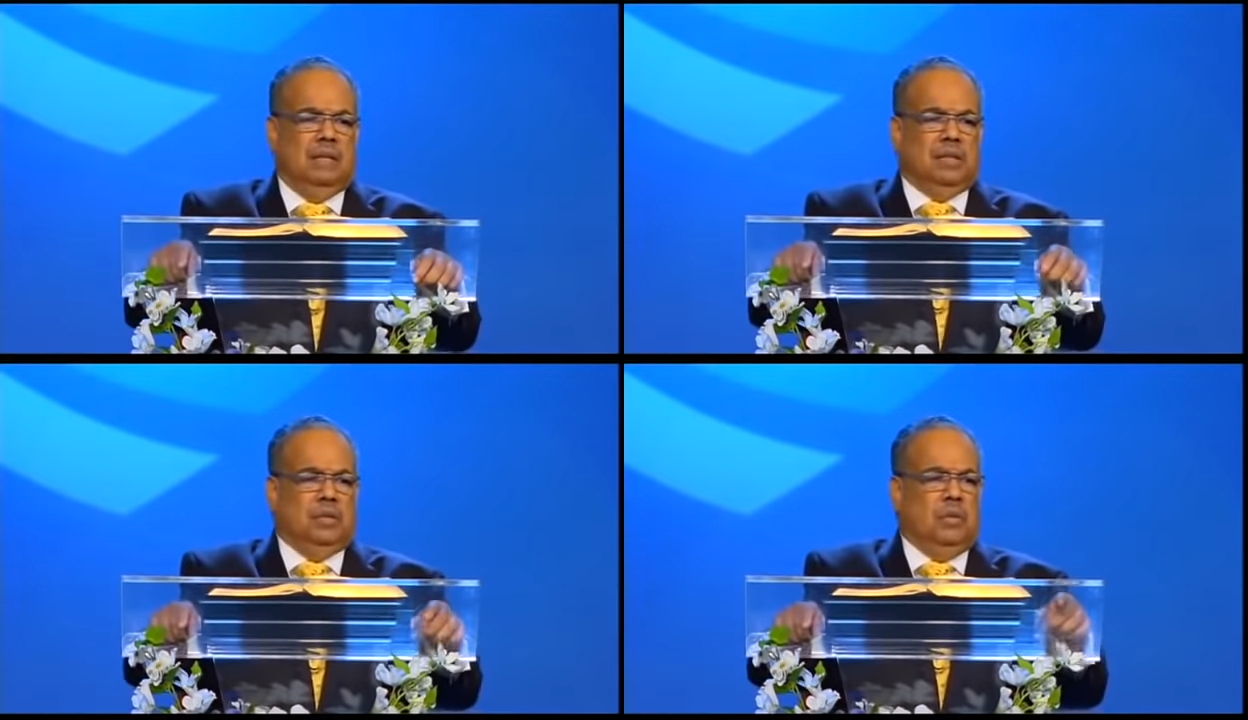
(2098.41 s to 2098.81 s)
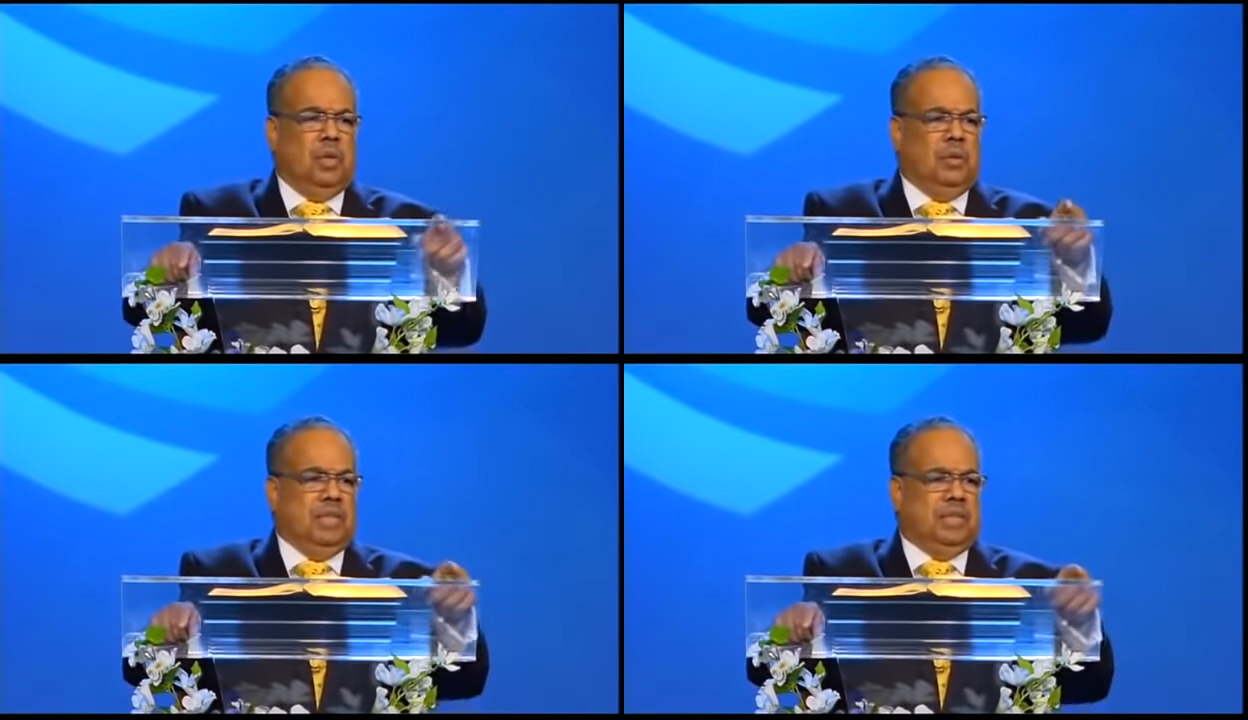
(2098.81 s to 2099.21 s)
Did you
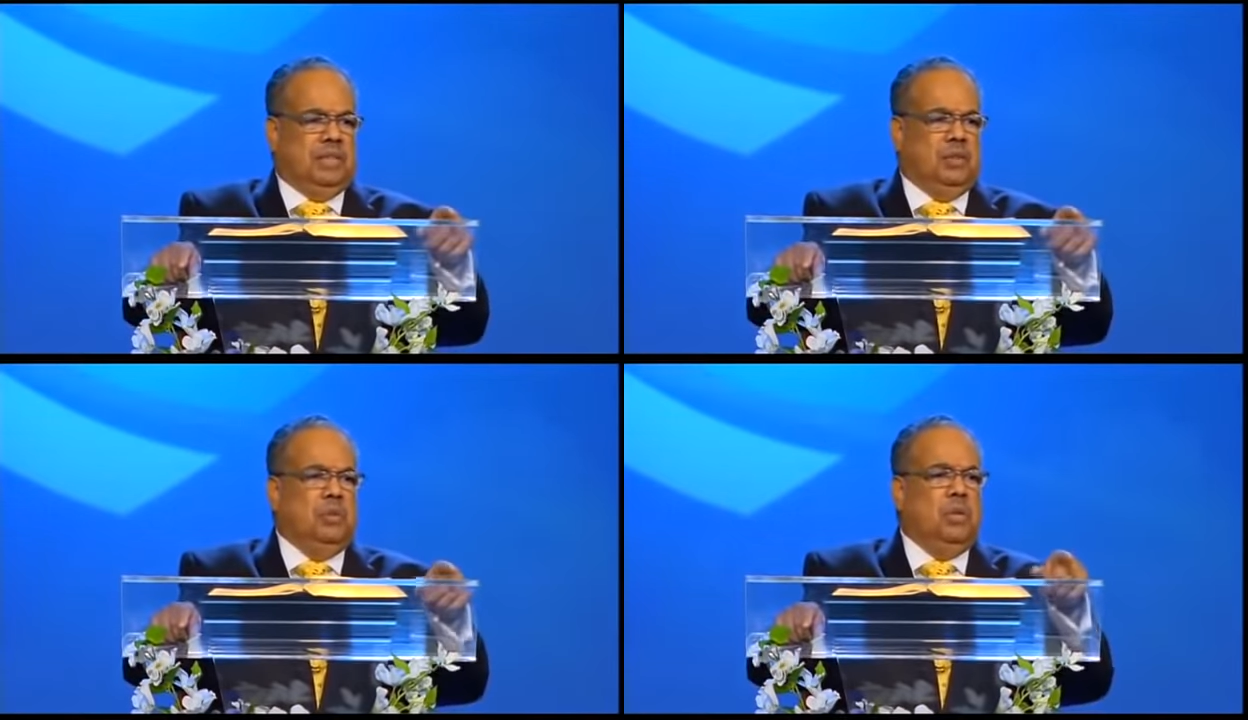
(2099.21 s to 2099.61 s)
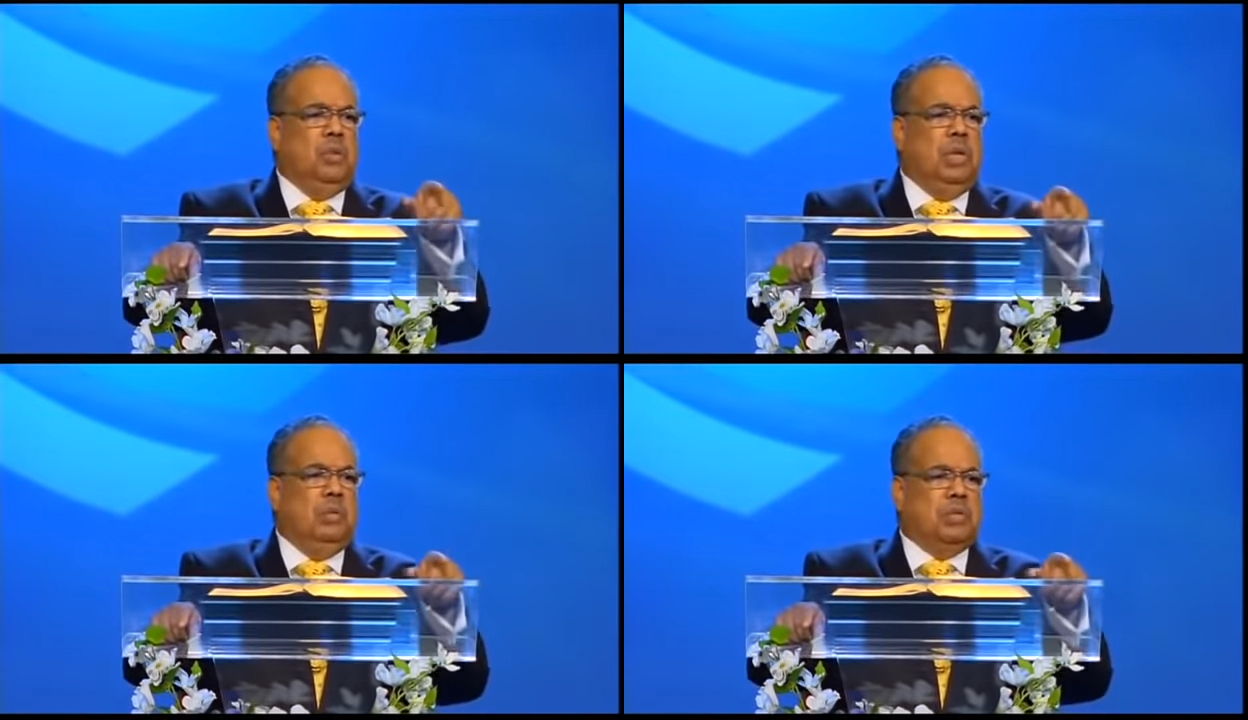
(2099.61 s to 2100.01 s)
know this? You
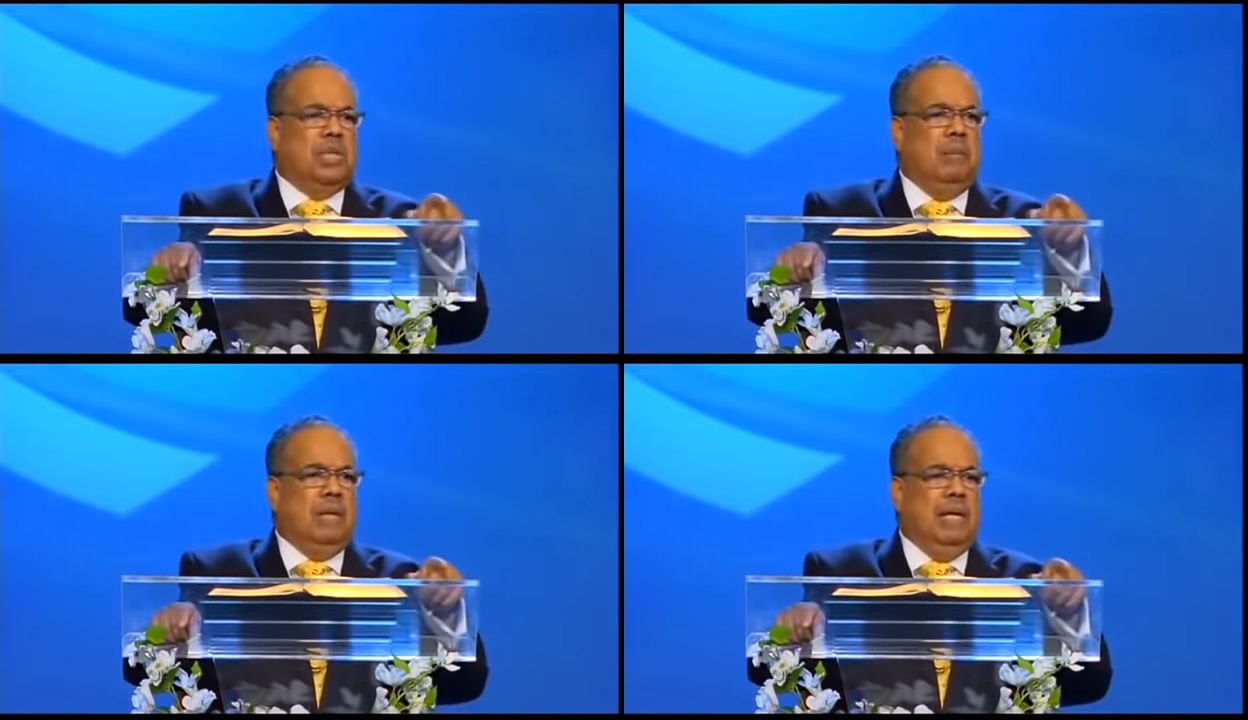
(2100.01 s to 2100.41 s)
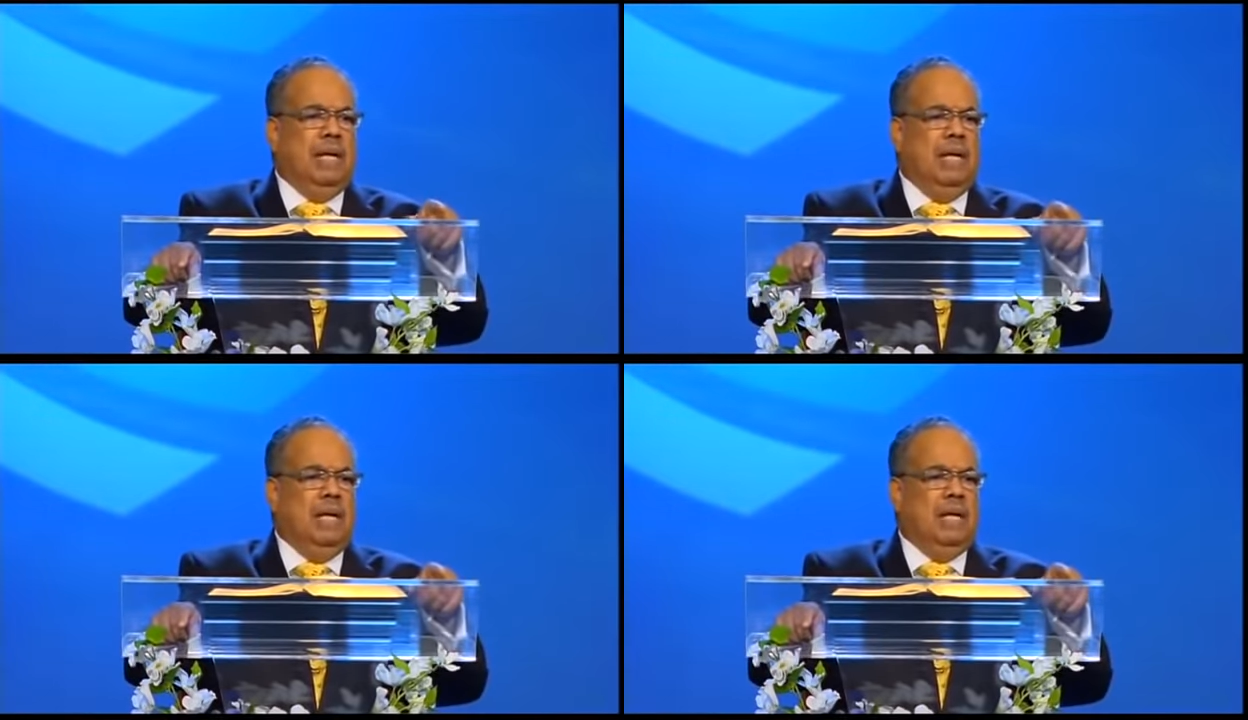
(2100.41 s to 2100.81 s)
knew he was coming.
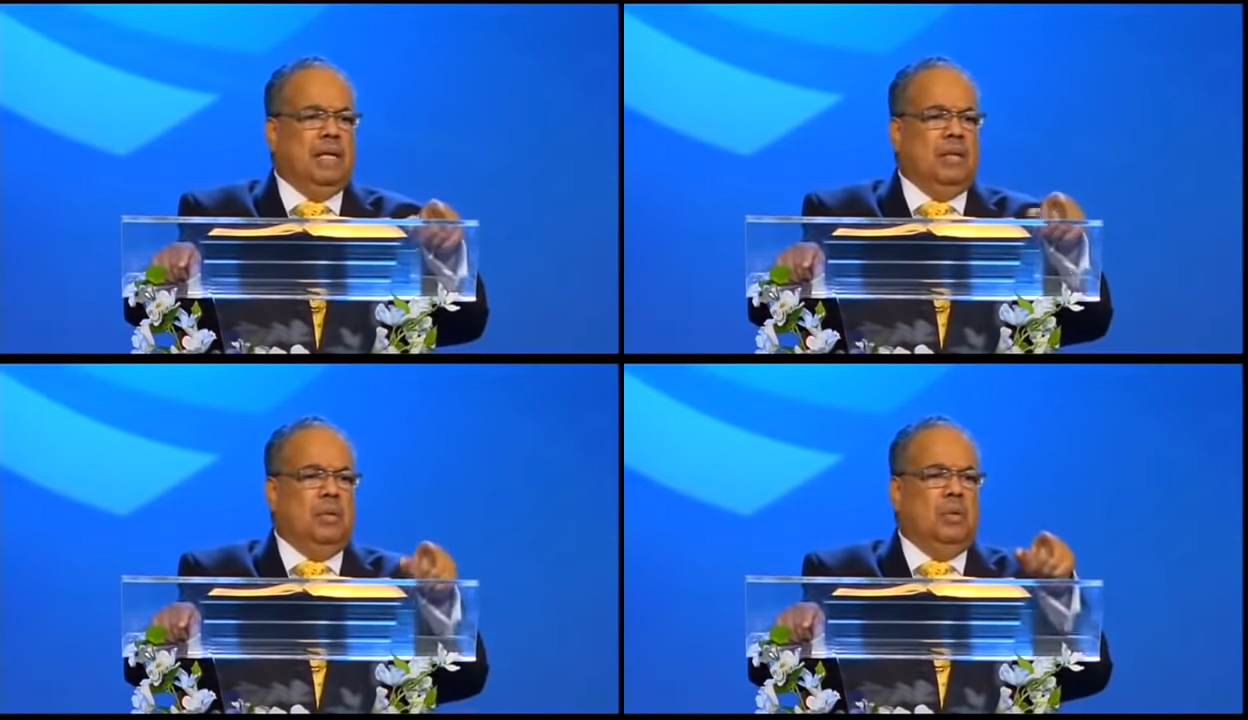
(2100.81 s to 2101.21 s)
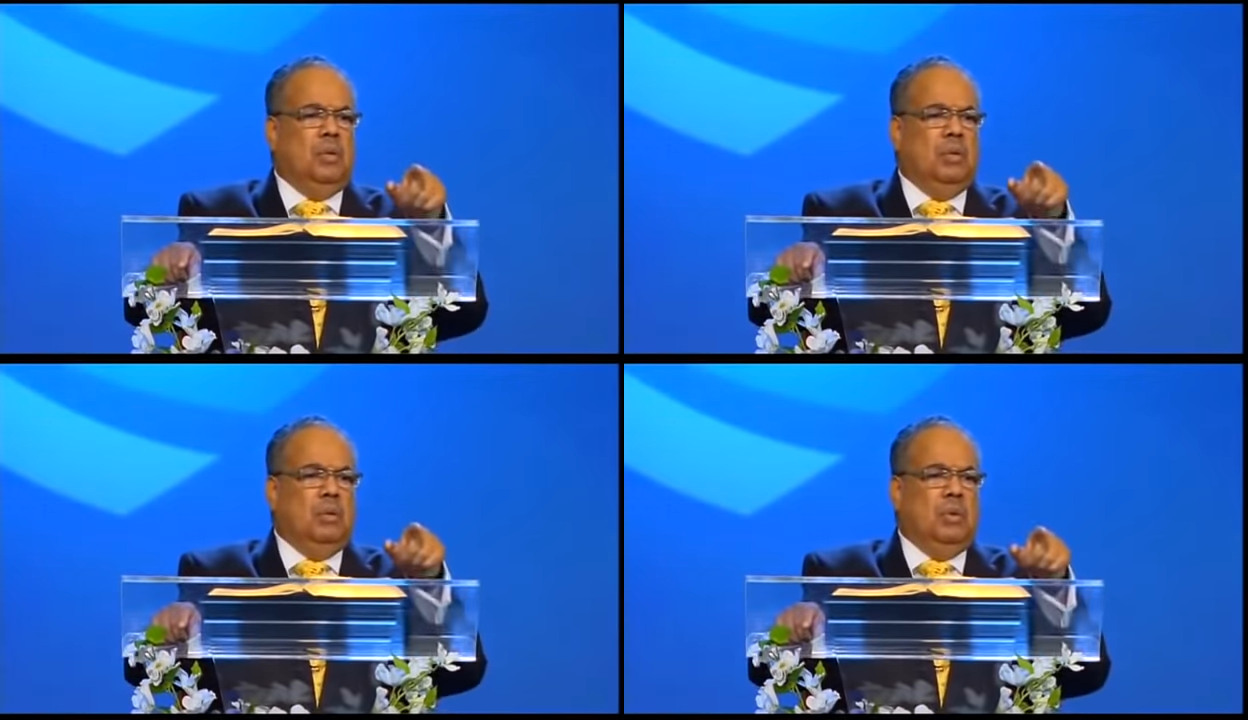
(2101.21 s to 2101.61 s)
You
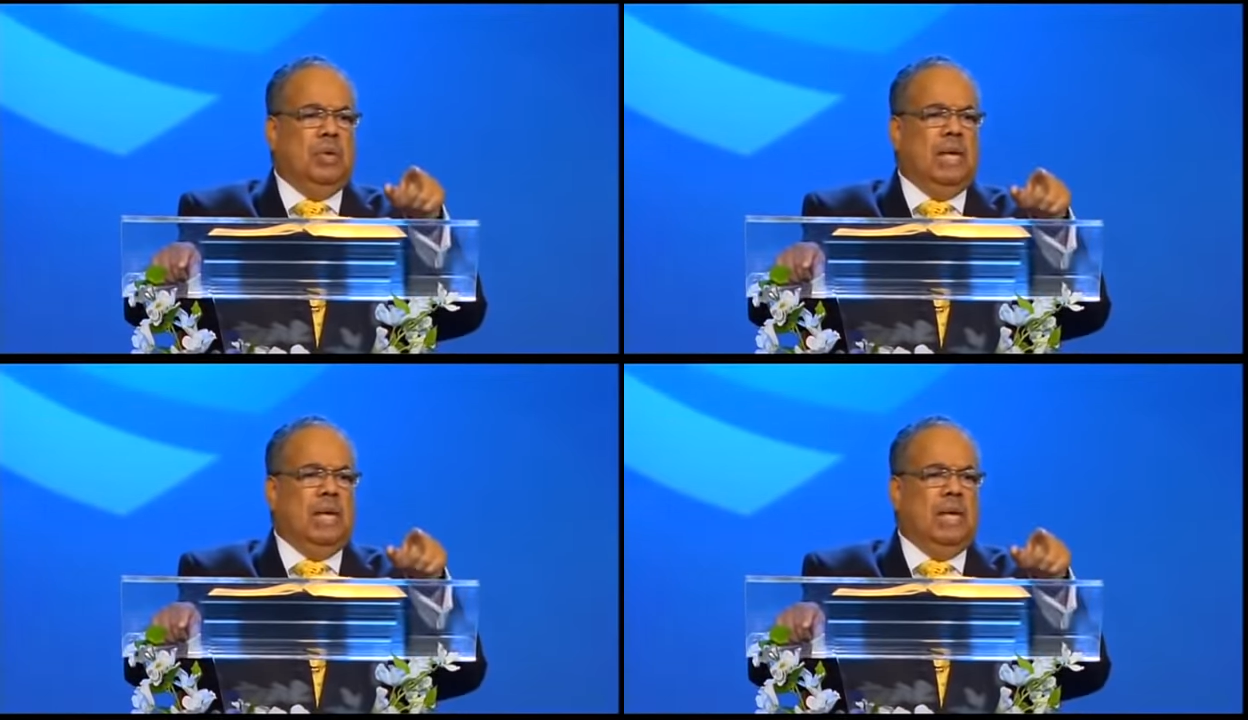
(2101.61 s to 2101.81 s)
knew that we were